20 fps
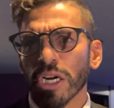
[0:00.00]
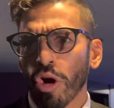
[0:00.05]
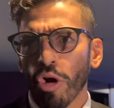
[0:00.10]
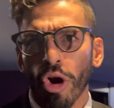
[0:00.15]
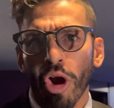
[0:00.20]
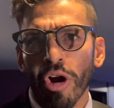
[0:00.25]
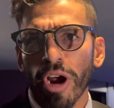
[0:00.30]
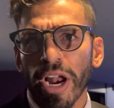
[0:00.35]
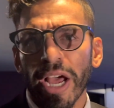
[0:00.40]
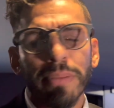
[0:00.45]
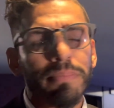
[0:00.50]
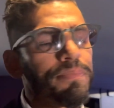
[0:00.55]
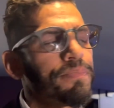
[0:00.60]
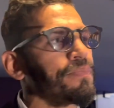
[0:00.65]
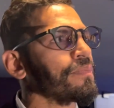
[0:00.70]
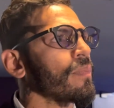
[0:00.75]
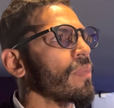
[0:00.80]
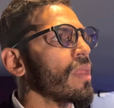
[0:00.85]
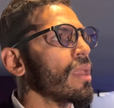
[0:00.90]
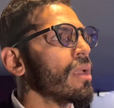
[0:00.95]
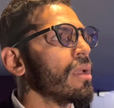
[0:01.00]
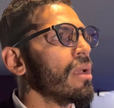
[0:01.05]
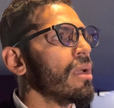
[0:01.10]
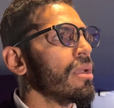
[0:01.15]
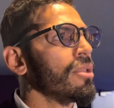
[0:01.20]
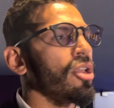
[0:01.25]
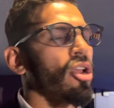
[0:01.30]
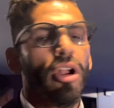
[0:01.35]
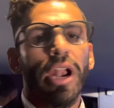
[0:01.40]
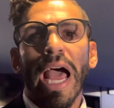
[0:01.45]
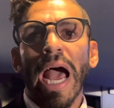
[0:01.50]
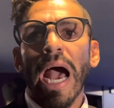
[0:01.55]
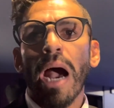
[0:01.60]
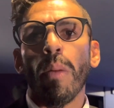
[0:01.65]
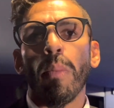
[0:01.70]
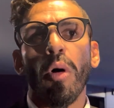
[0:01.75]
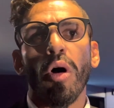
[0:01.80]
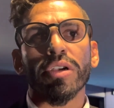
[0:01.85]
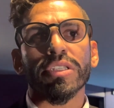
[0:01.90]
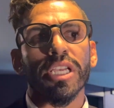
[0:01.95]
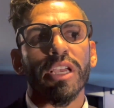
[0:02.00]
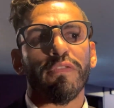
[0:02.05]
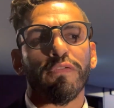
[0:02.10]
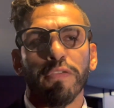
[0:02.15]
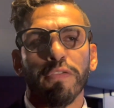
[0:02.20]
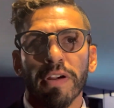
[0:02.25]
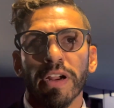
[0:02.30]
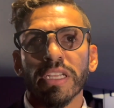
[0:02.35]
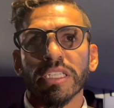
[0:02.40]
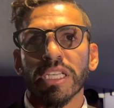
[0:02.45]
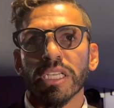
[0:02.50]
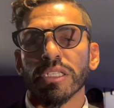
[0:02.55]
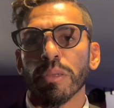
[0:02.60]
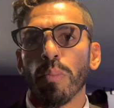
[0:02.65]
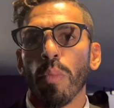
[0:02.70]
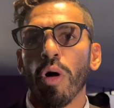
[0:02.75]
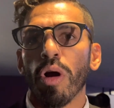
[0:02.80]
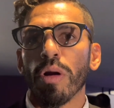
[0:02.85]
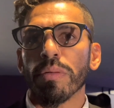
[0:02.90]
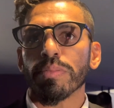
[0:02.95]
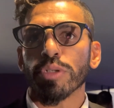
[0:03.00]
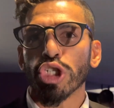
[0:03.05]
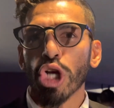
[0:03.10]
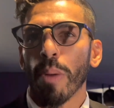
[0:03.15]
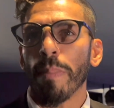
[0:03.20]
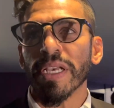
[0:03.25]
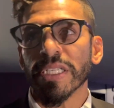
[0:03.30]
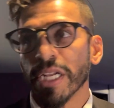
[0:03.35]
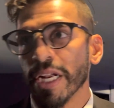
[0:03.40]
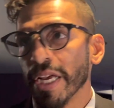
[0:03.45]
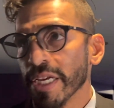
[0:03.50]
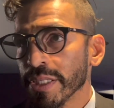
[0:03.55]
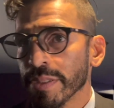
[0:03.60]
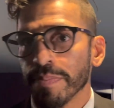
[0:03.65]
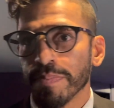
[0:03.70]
Corona. You know, now boxing first is more show business.